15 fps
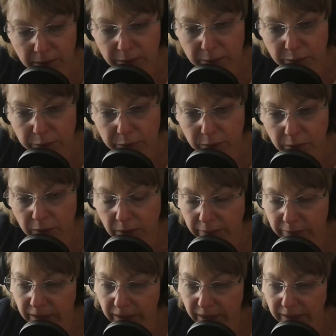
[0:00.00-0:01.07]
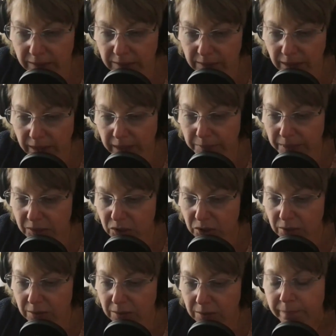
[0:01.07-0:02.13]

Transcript: of the loving kindness that I mentioned.